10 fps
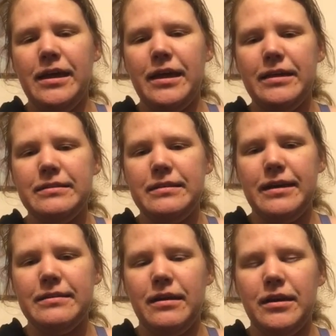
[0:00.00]
and
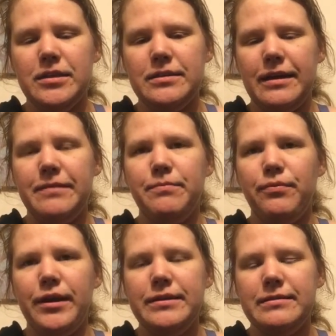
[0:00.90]
Zed
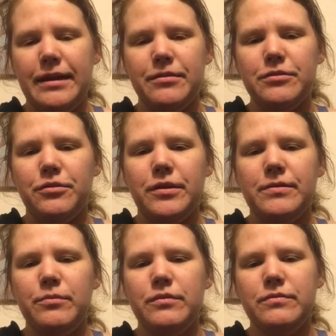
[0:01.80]
breaks down the door
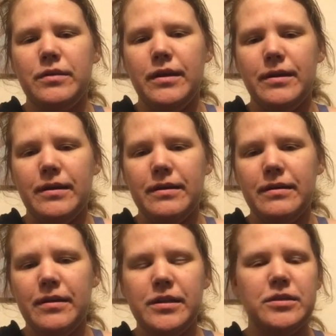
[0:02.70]
and
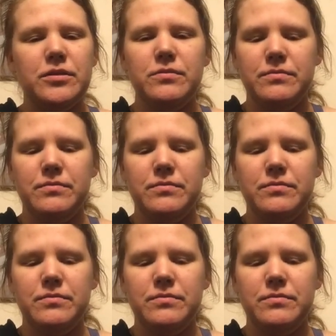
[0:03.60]
and